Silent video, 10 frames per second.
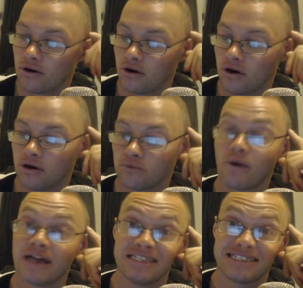on
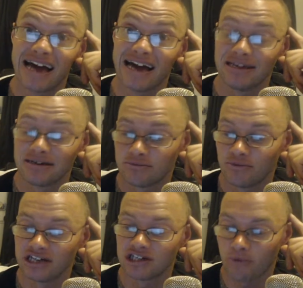Wednesday,
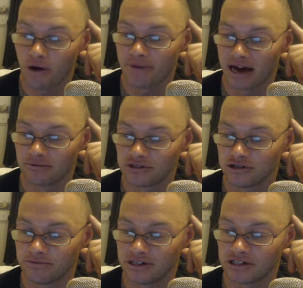which I won't be able to
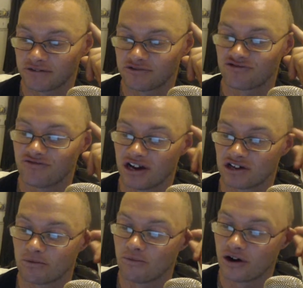because I've just realised
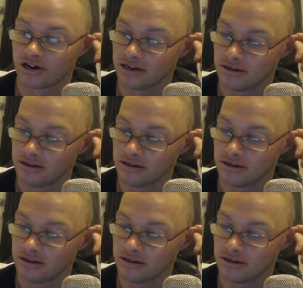I'm working.